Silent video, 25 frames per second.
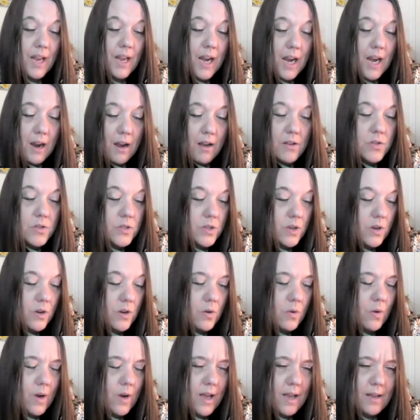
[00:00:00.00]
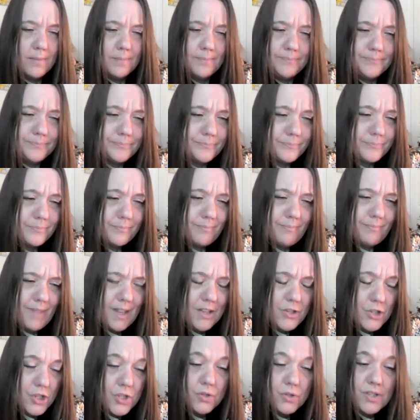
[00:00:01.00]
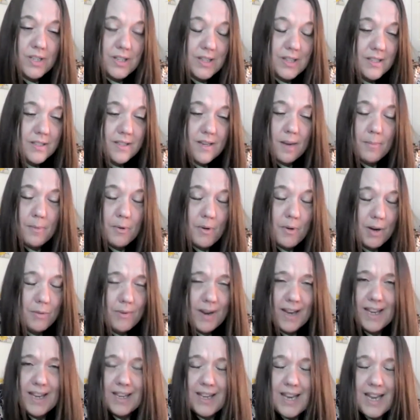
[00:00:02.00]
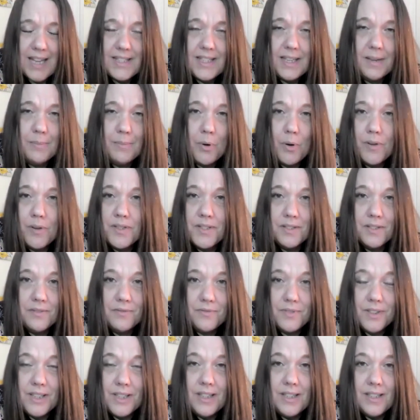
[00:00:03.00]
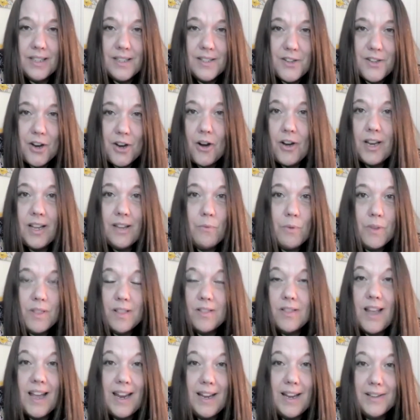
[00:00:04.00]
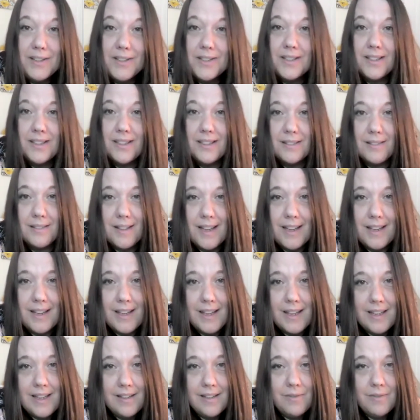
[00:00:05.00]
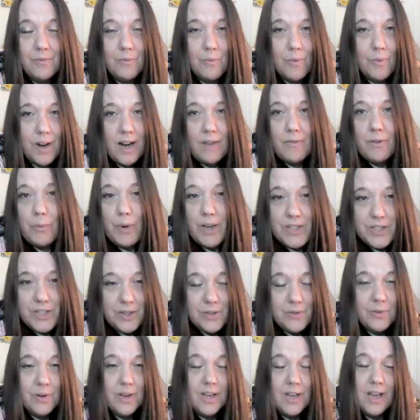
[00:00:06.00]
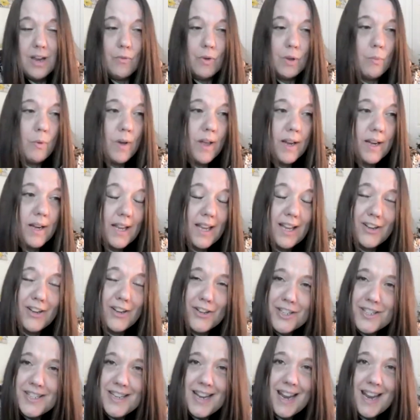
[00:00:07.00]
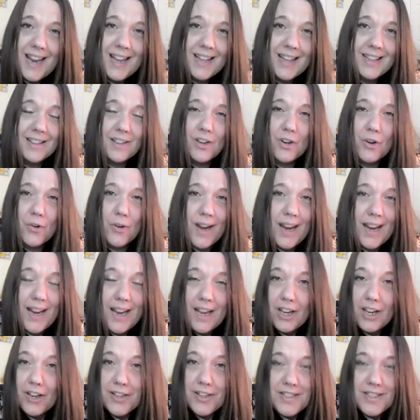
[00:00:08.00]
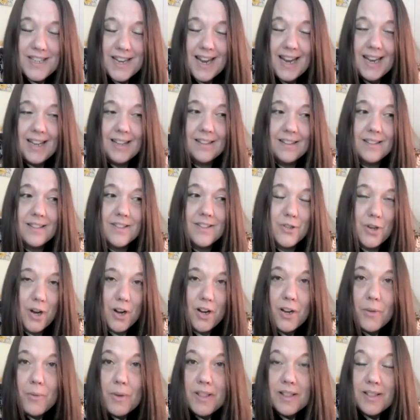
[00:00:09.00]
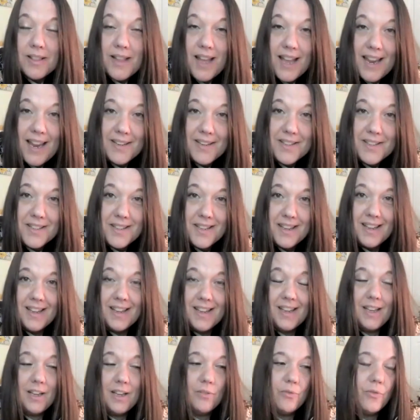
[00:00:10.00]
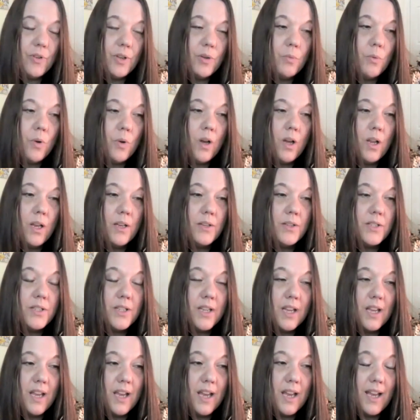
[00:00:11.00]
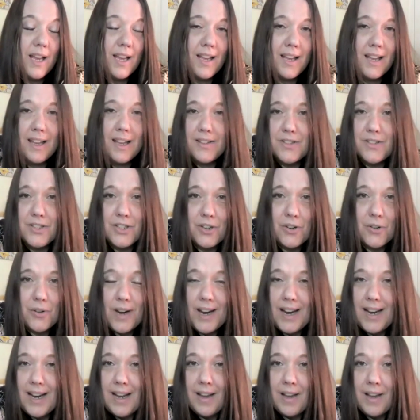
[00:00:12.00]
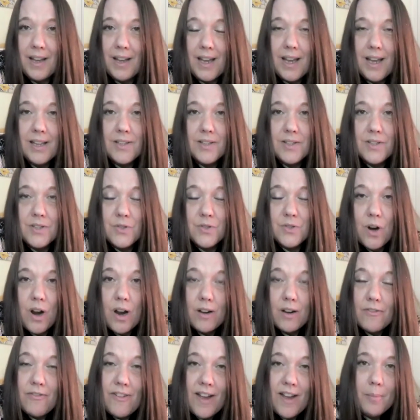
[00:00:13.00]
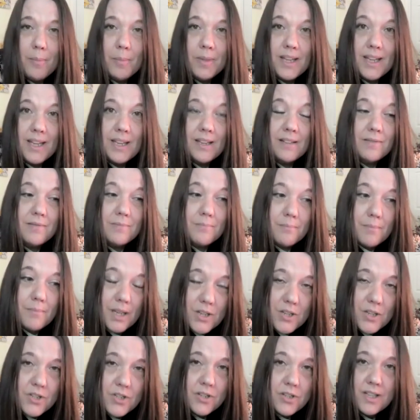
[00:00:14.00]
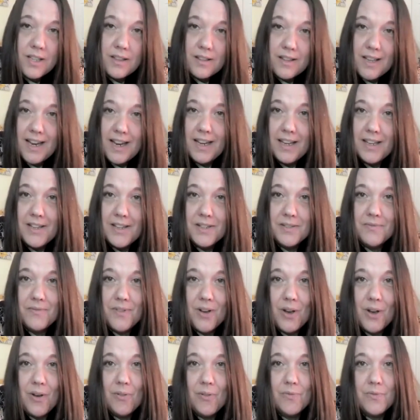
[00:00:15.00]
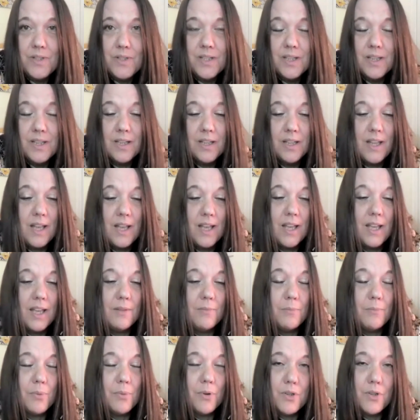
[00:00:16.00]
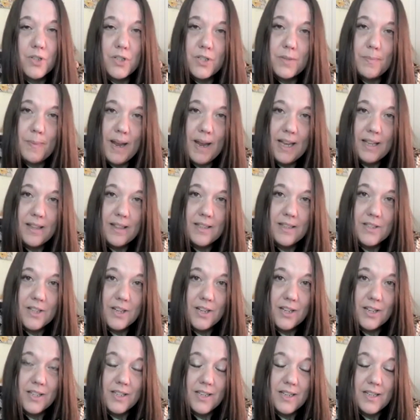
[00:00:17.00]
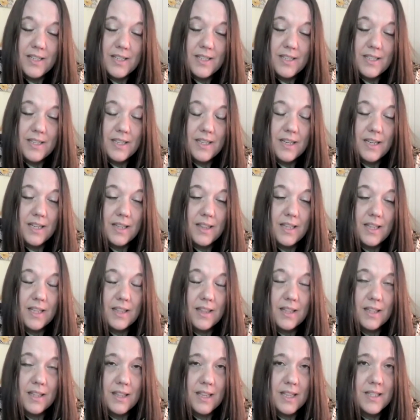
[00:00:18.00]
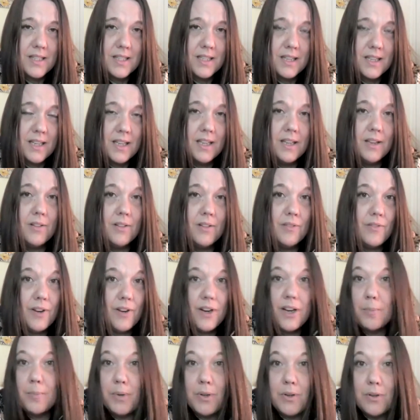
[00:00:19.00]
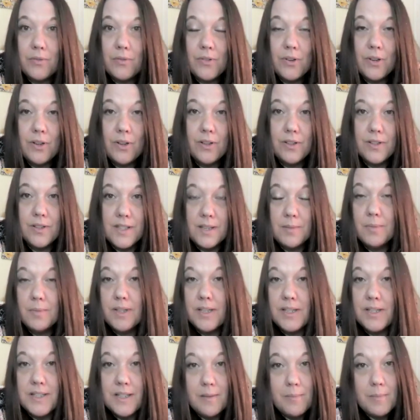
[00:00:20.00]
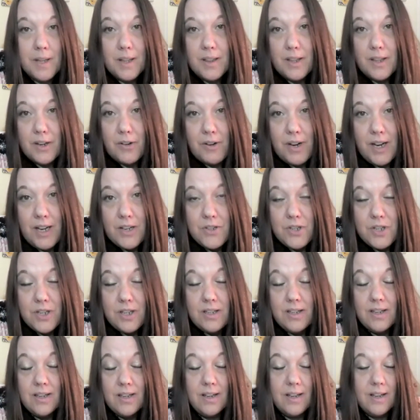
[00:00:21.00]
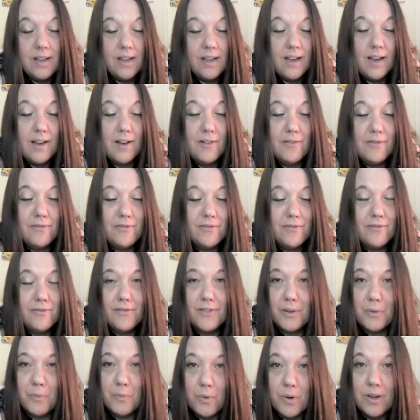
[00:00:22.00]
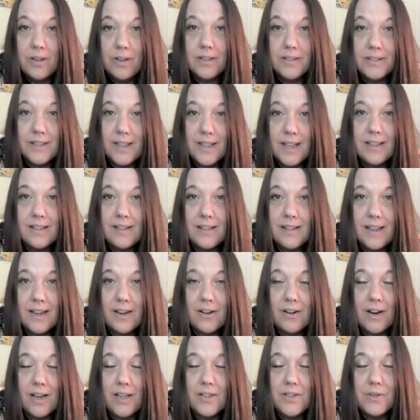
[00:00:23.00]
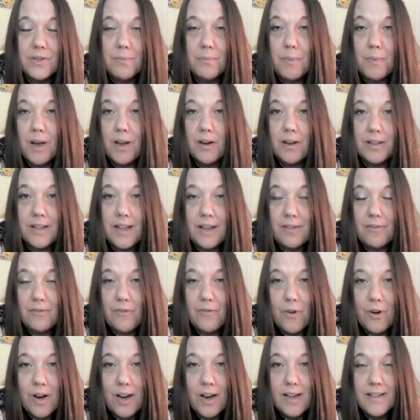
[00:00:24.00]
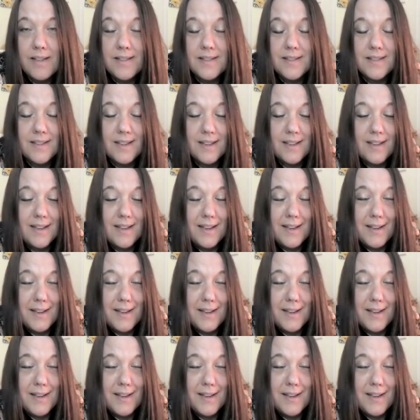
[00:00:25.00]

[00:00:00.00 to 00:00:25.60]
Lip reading: And I also just this time around recognize the importance of starting with light. Like in whatever we do, we want a good day, create a good day, start it with light. If we want to create a strong family, make sure that light is involved. It pushes back the darkness, and I think that that's a very beautiful symbolism in the creation of the world that Christ modeled for us.